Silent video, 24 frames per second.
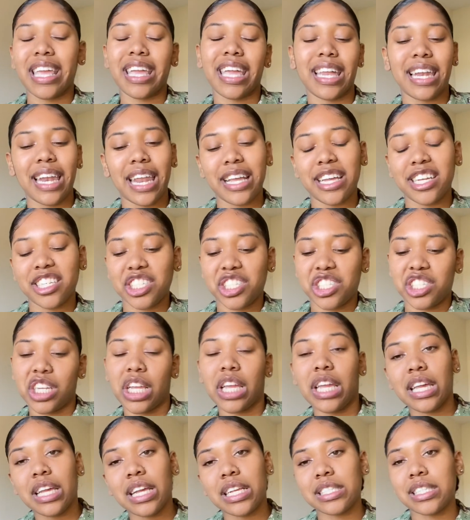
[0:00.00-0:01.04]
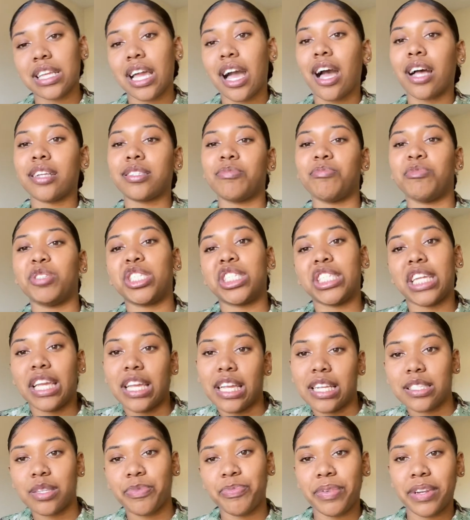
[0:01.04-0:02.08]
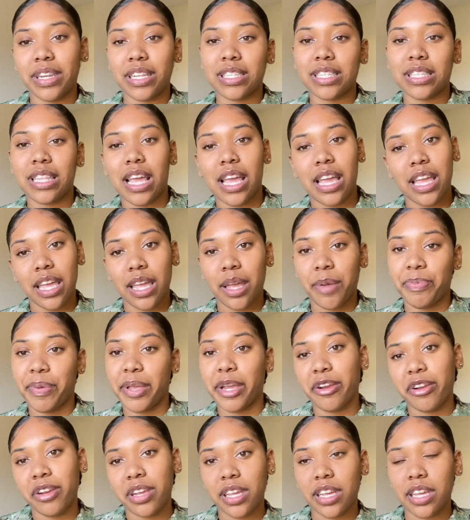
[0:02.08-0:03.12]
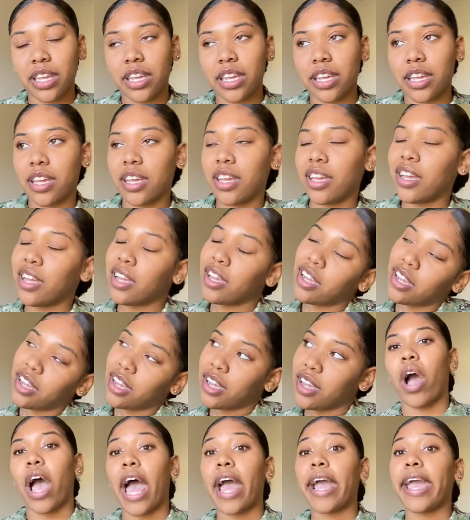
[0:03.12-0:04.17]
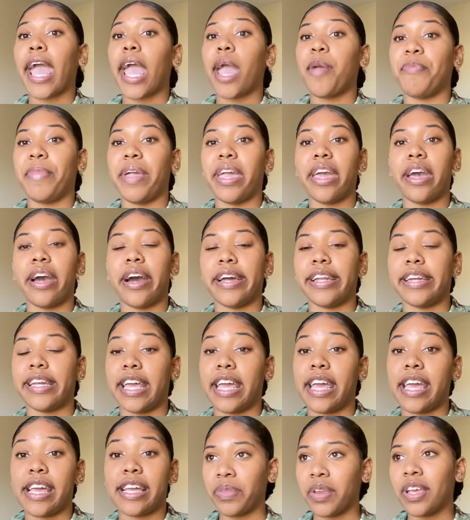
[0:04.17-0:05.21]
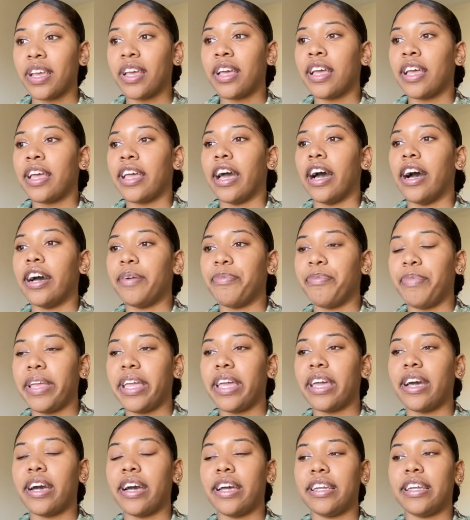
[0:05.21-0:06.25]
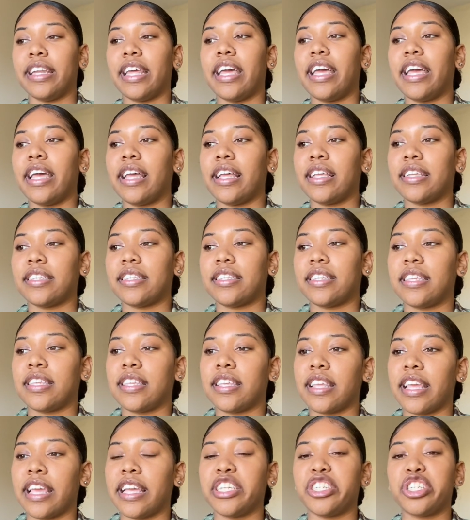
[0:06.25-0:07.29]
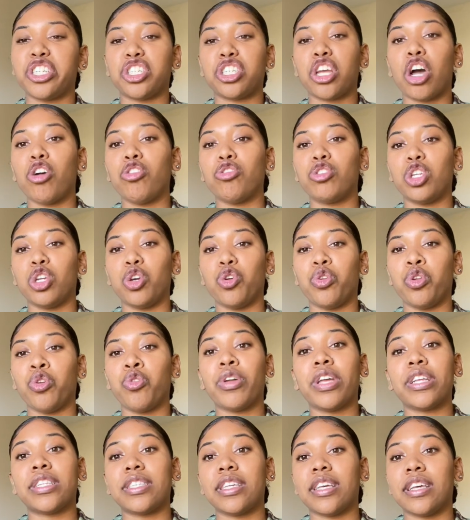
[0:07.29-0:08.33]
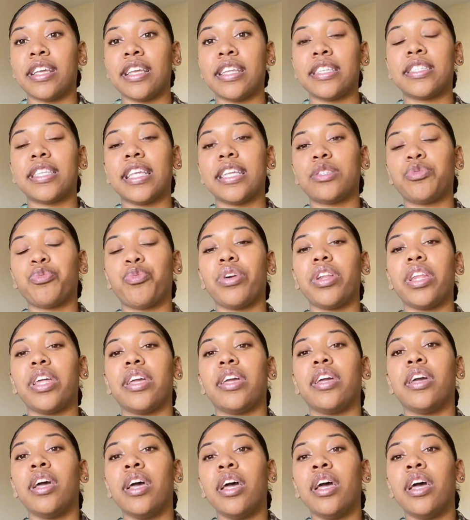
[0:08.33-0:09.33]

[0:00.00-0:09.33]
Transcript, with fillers: it like a G, cause y'all some G's up in this thing, period. I came in undes. Um, being undes, it just shows you, you get to, it's, it's really,